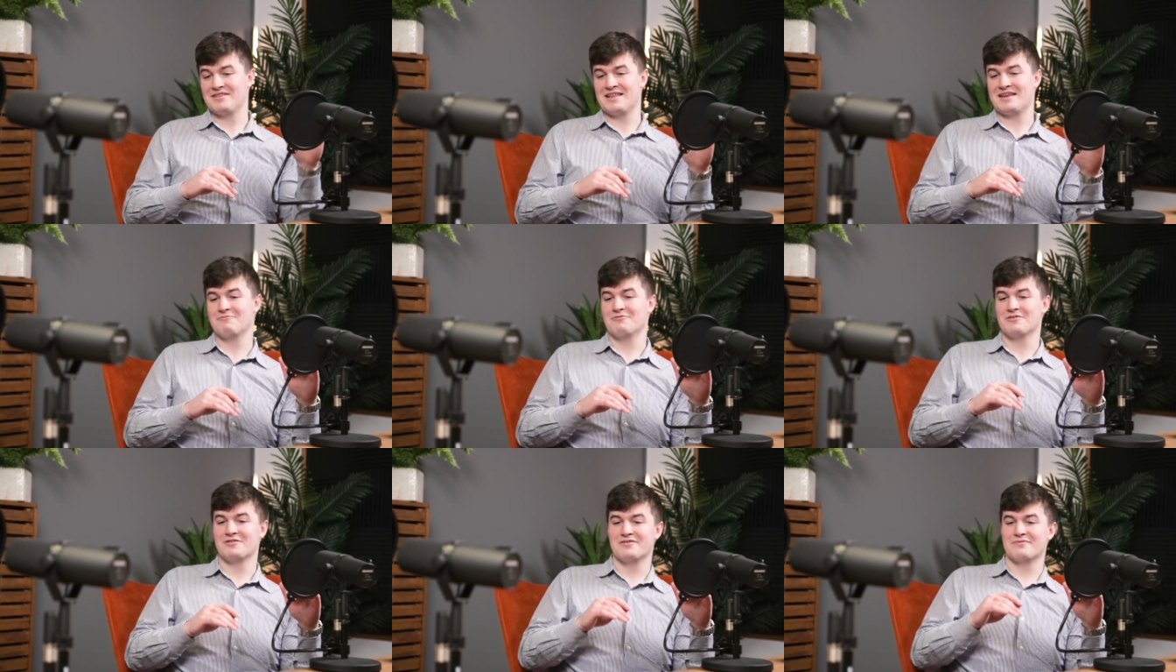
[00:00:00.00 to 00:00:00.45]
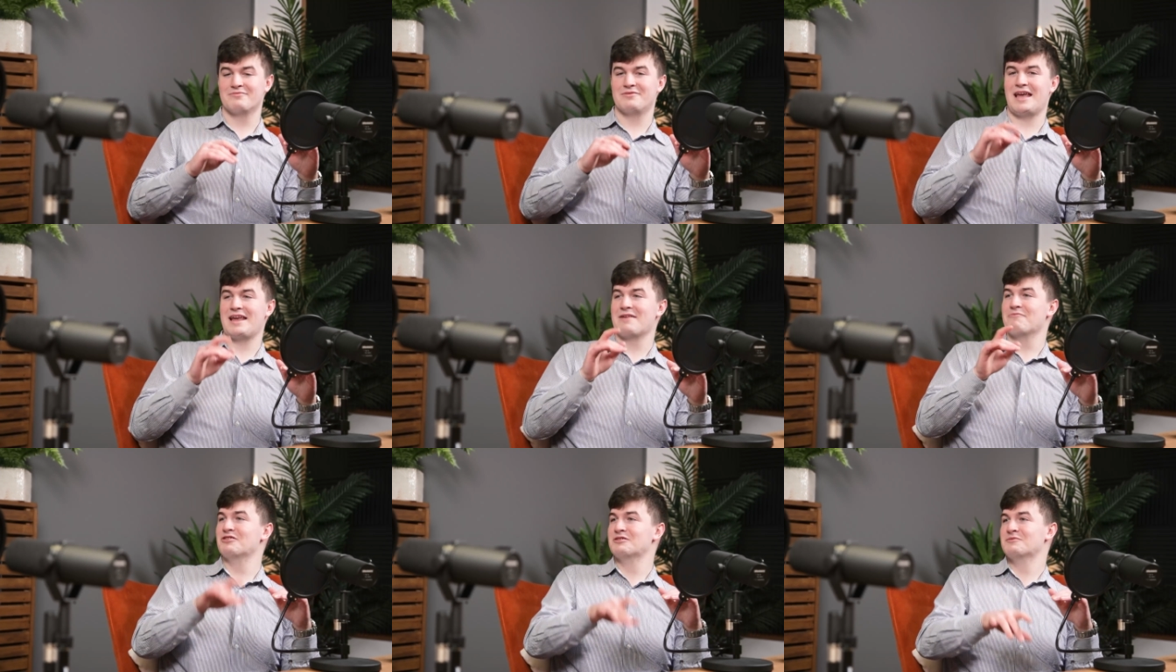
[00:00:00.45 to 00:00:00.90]
They were
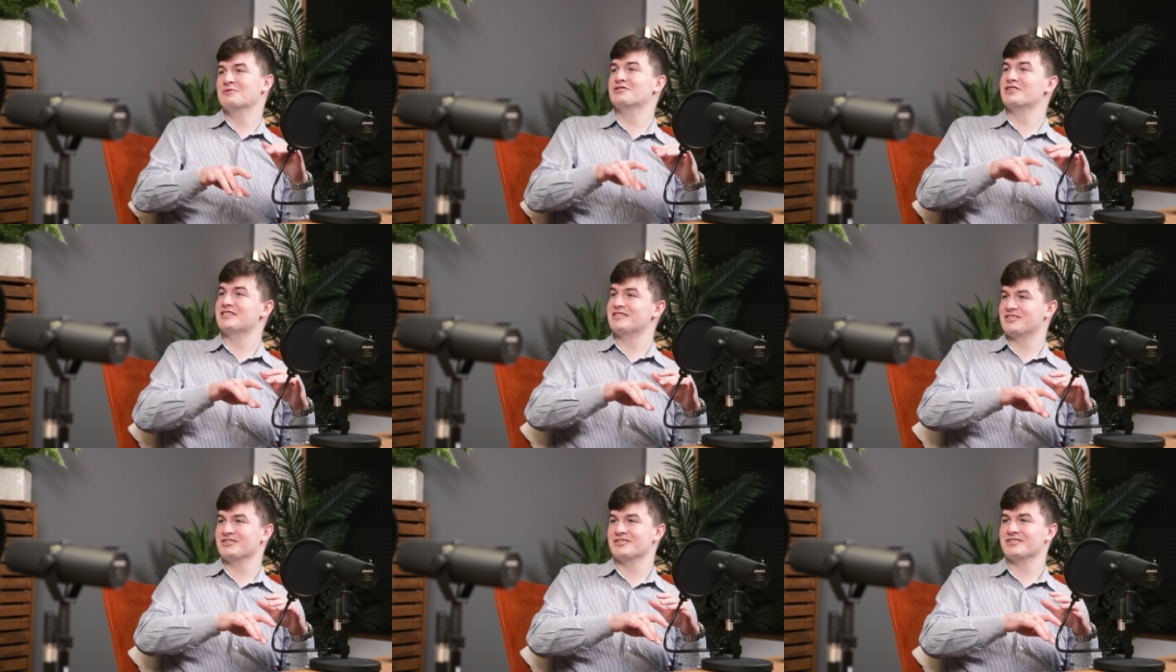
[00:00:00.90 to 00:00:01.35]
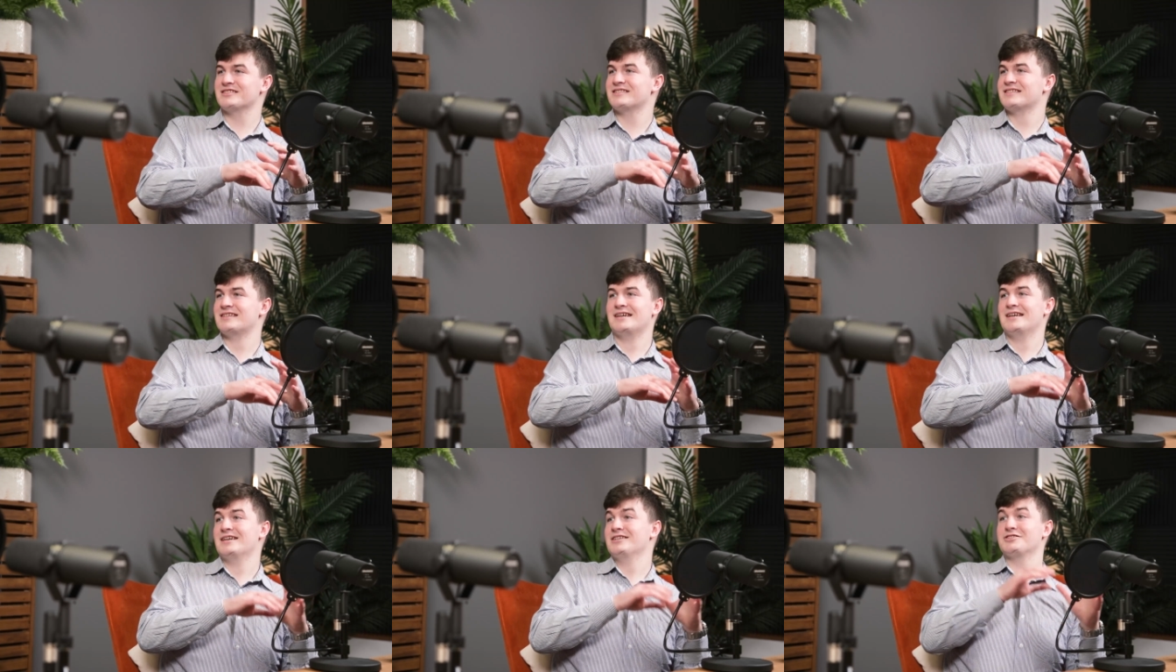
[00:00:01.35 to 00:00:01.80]
Cambridge musicians,
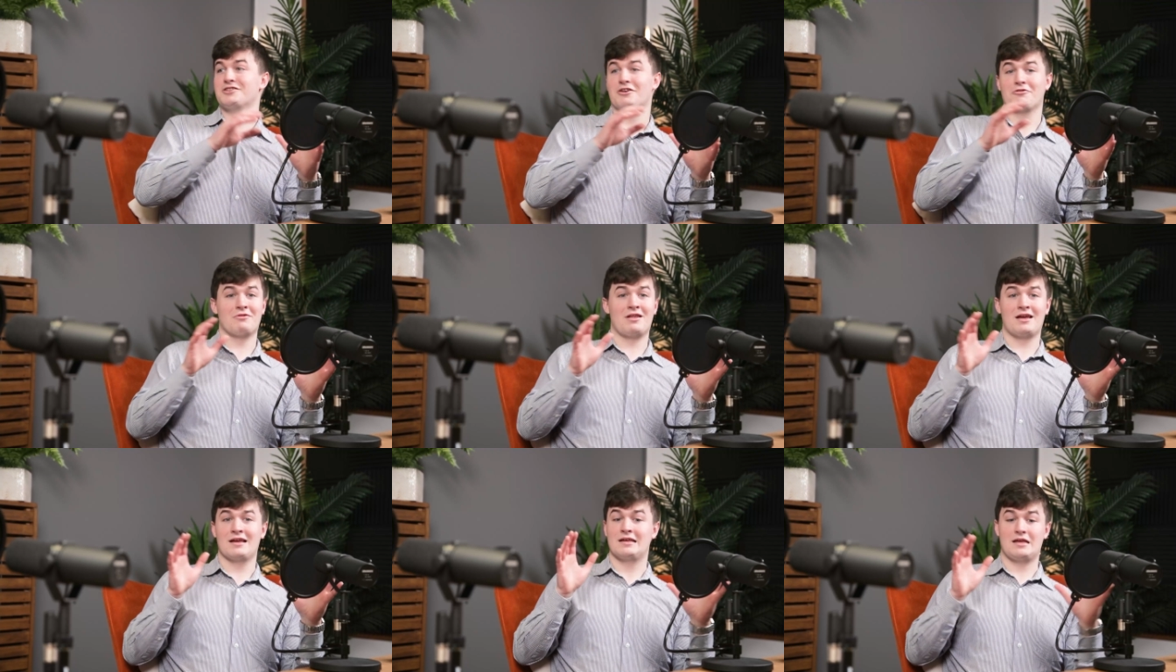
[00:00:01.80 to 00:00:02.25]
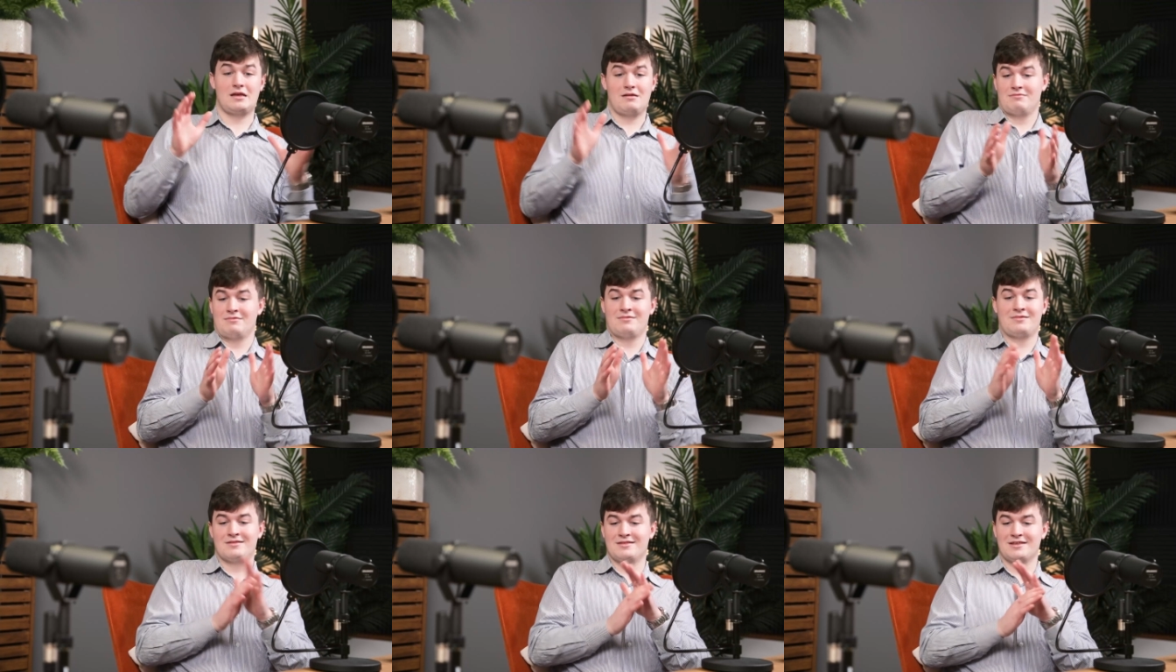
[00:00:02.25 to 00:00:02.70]
so like
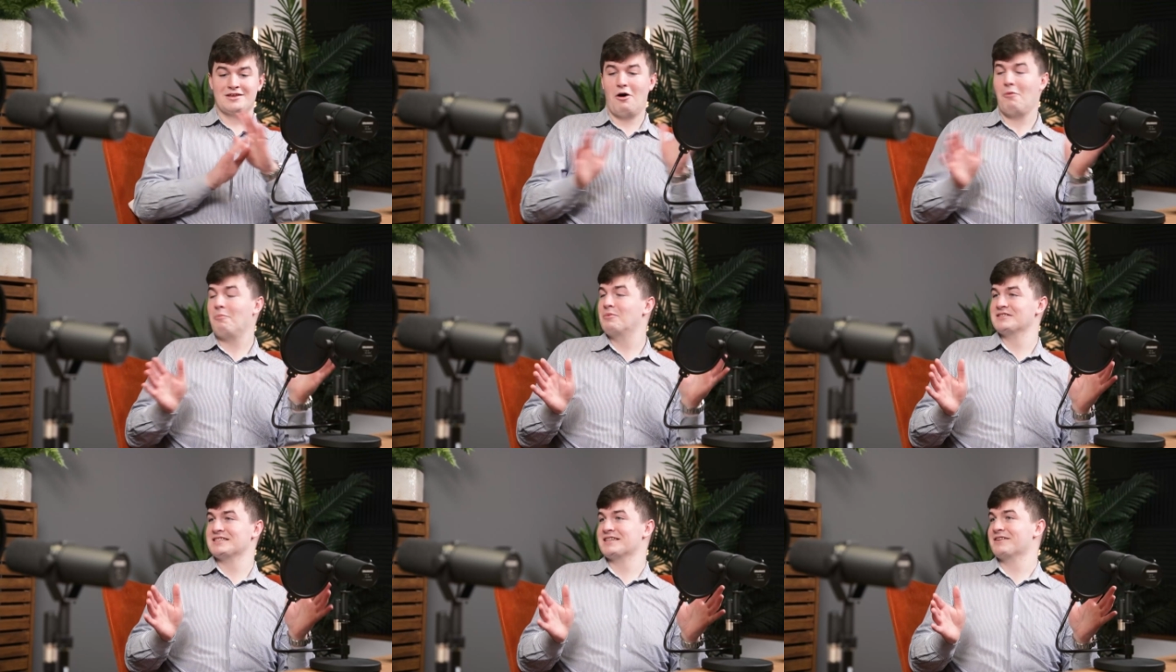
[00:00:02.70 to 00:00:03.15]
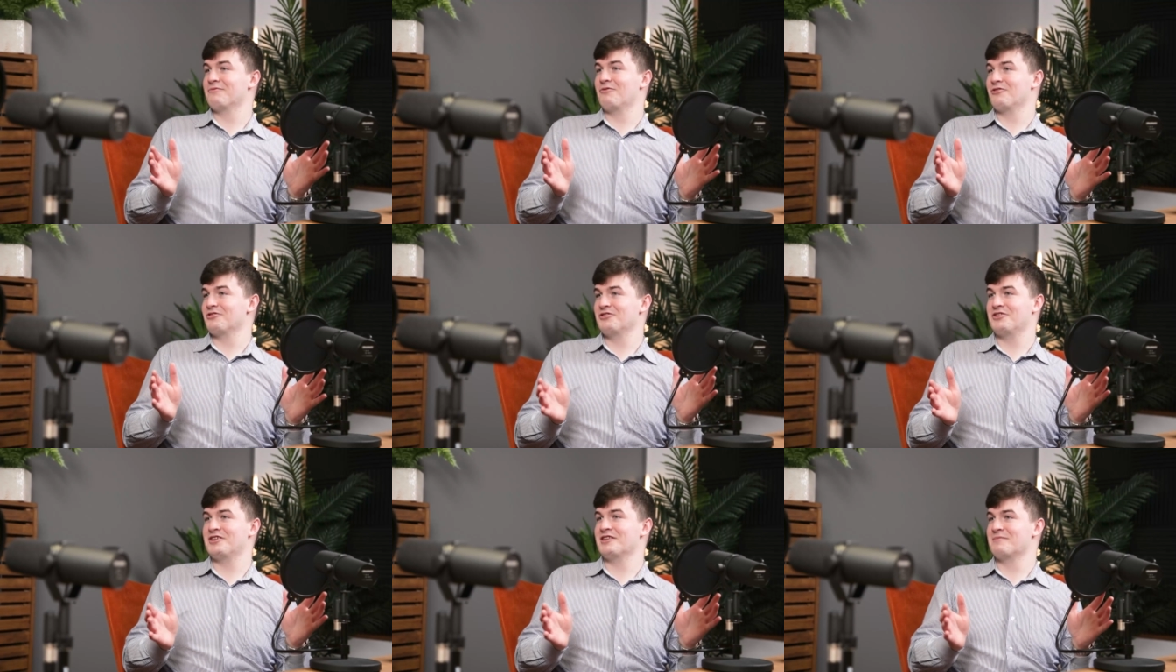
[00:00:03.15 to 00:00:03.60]
the opposite of
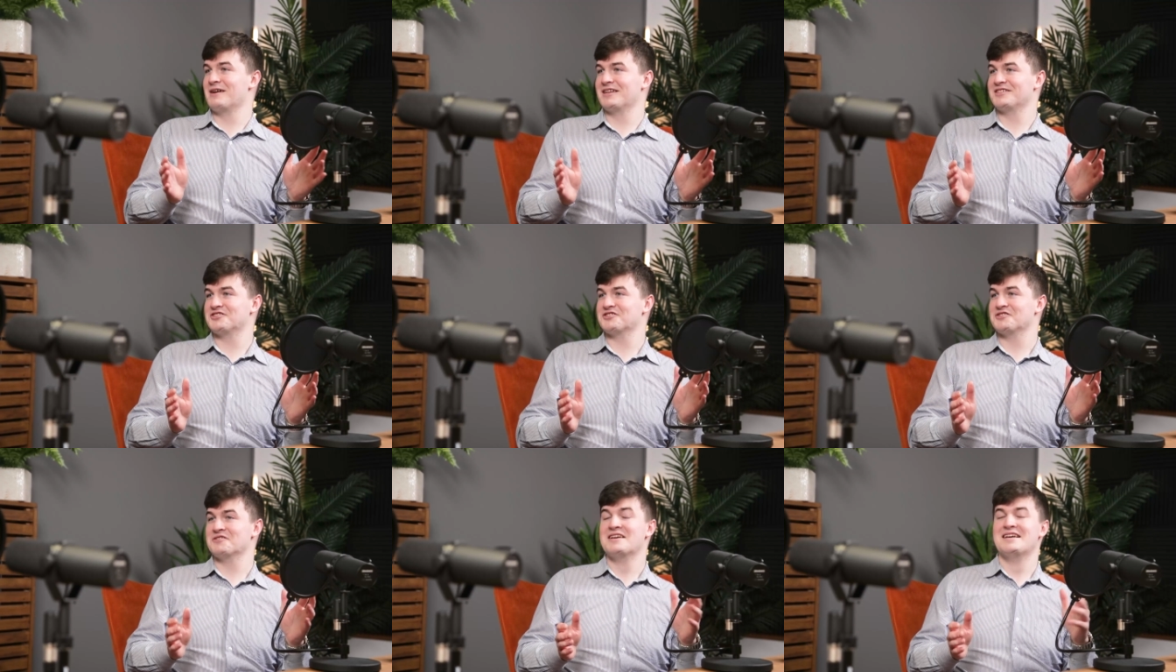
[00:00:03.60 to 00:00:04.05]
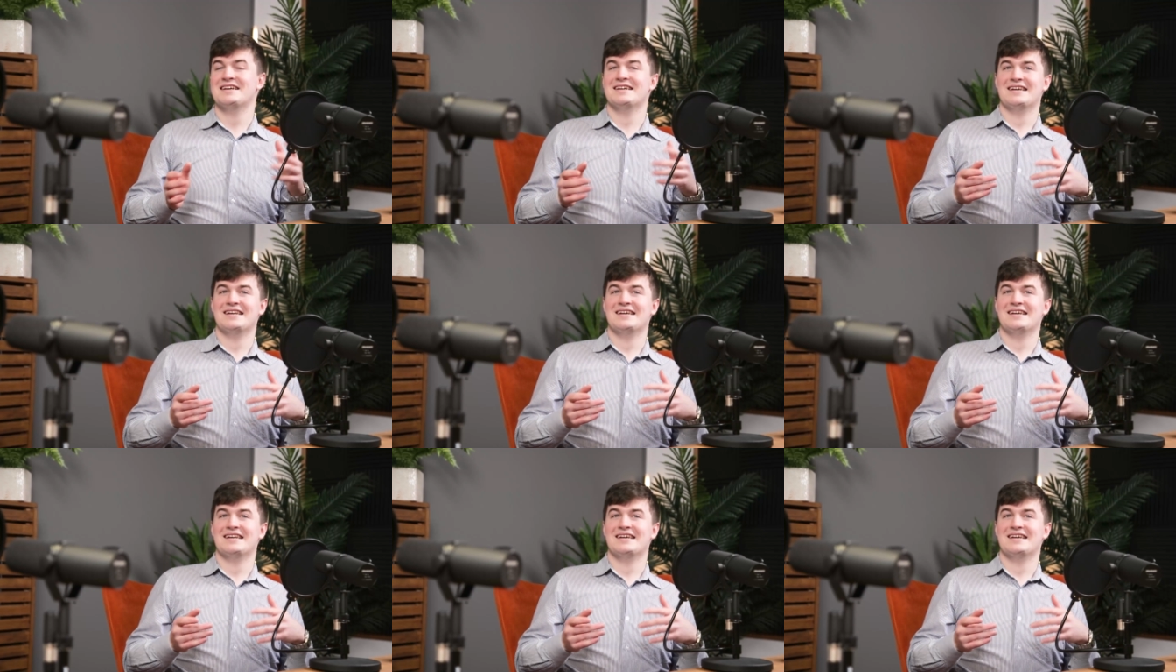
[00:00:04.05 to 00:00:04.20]
what you can imagine.